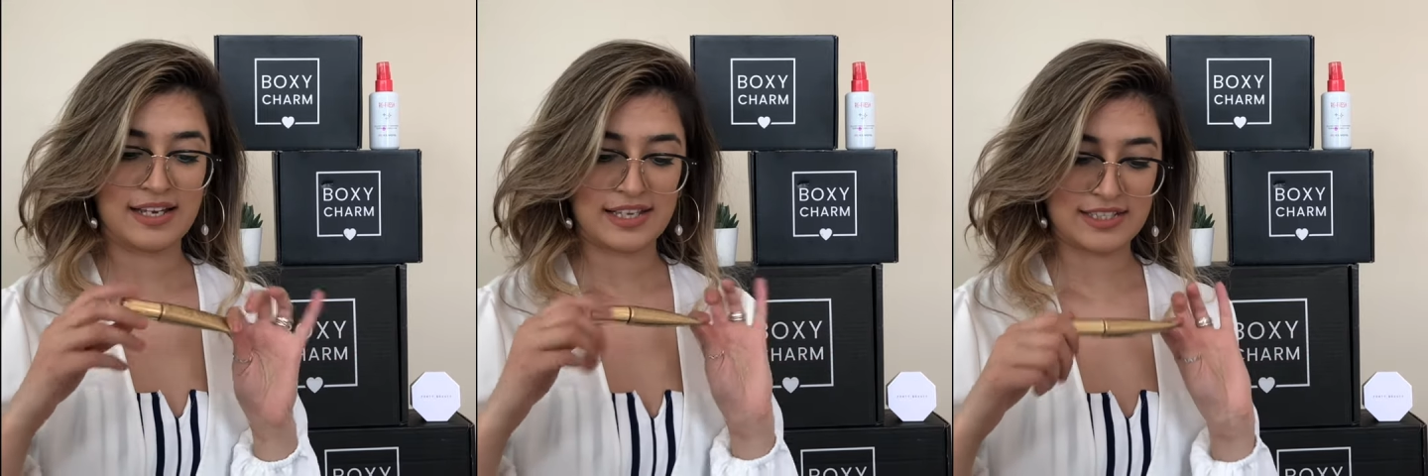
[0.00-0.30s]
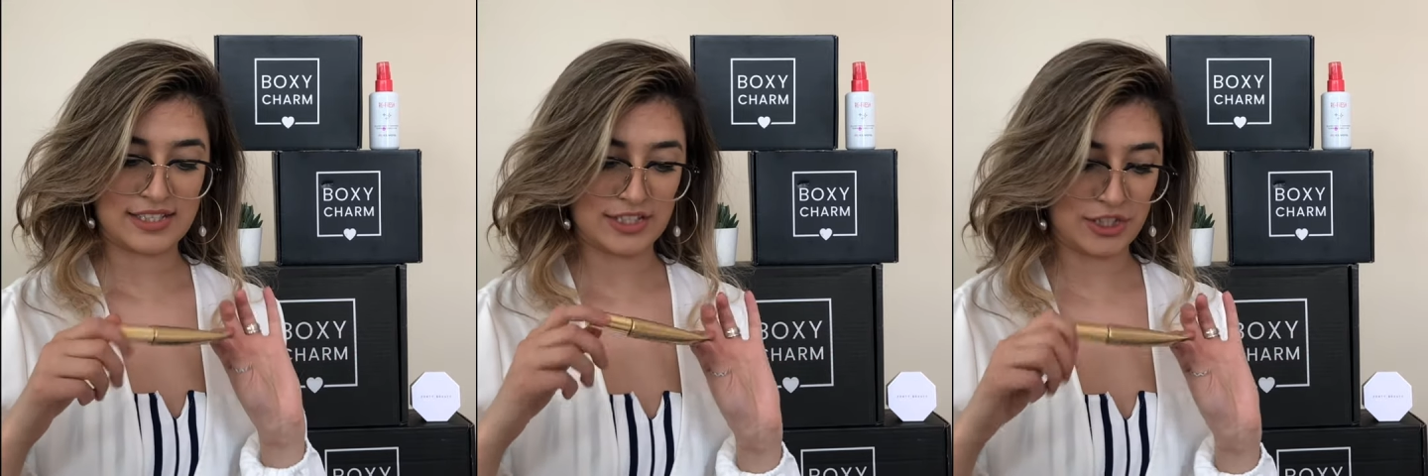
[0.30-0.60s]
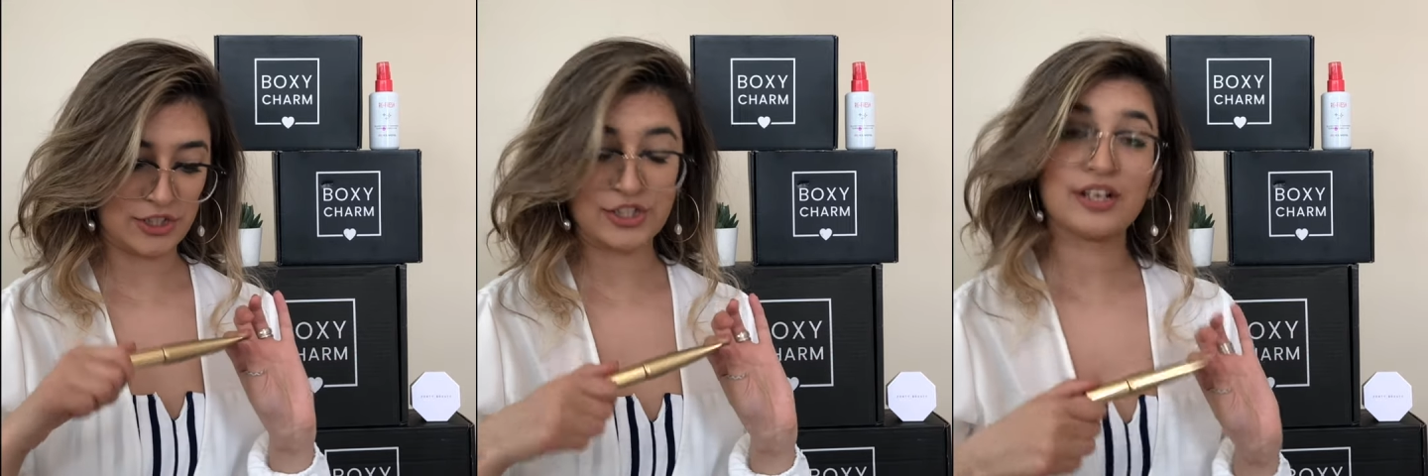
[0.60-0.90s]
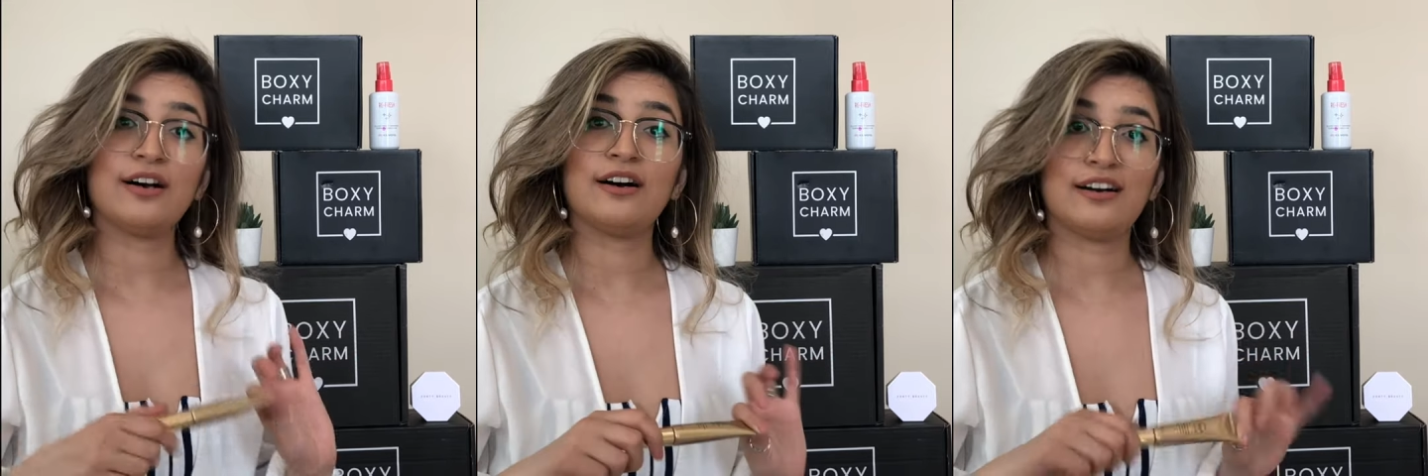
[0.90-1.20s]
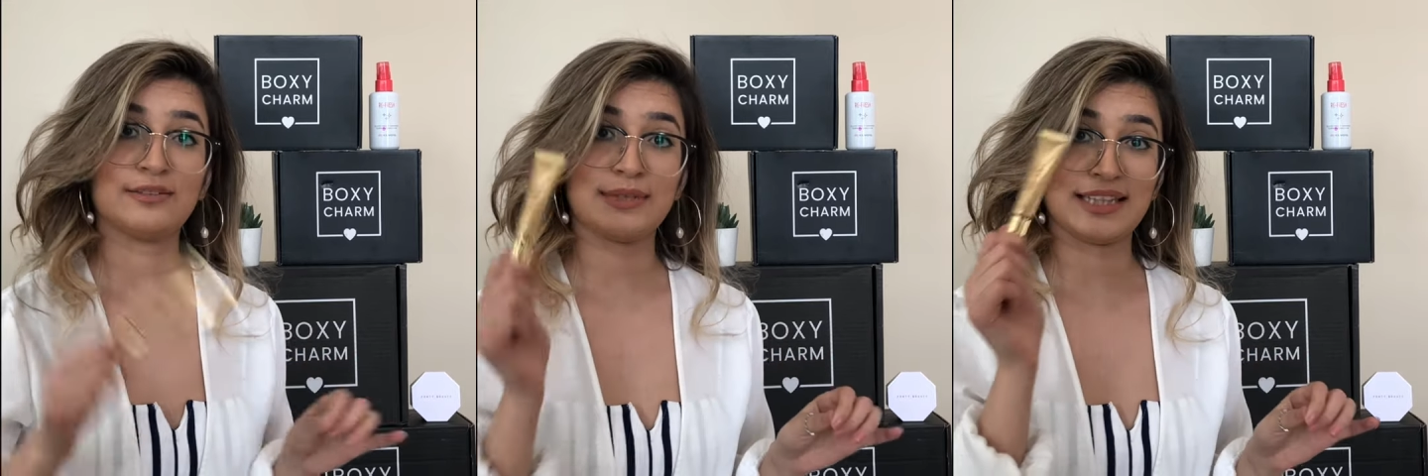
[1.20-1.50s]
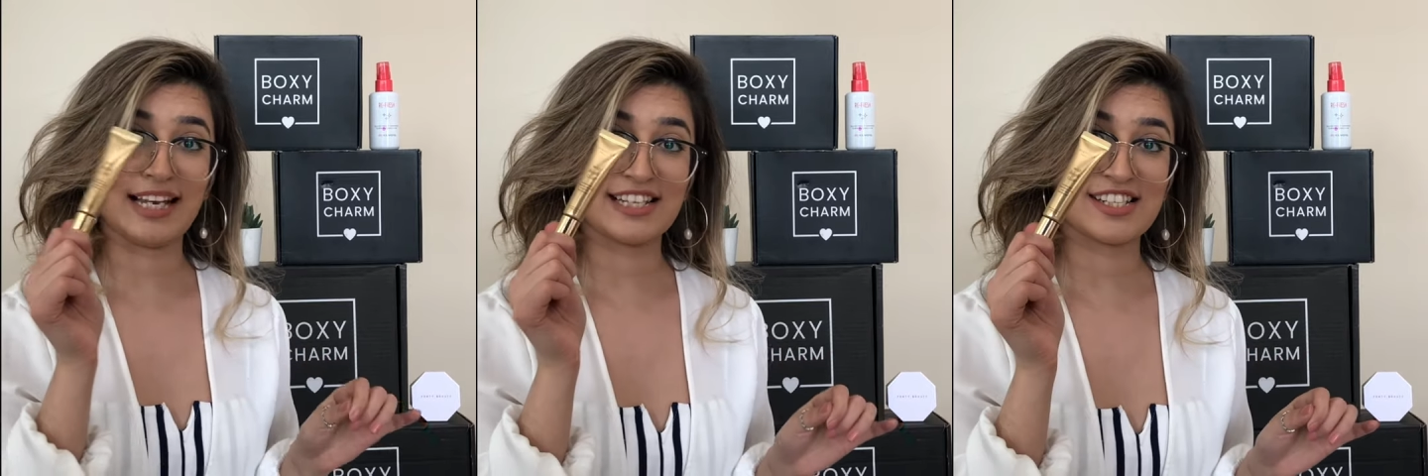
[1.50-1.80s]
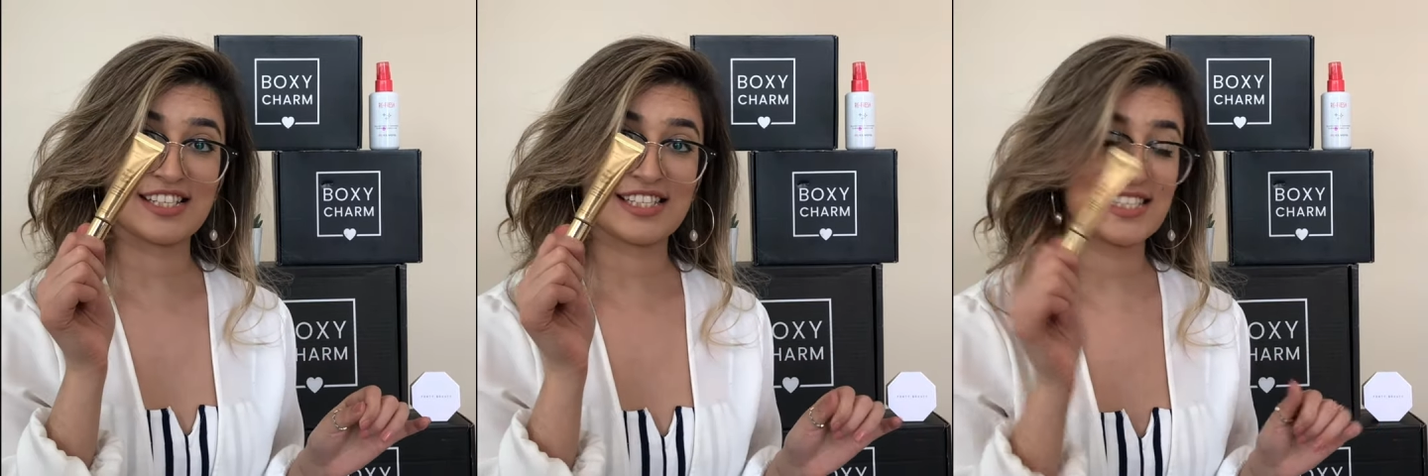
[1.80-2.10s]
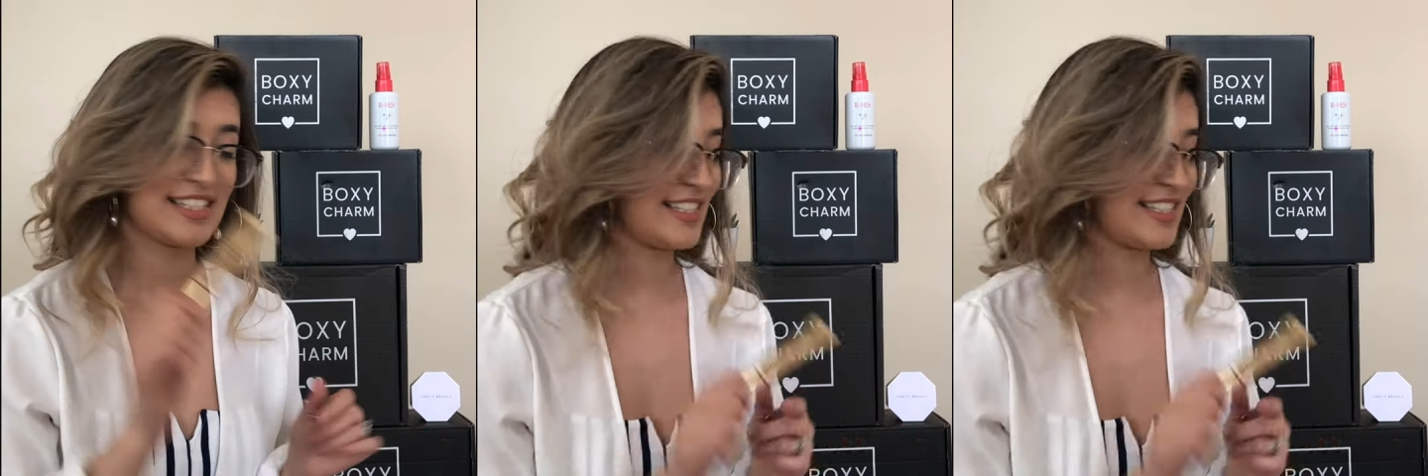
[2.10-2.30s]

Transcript: it's gonna look on my lashes.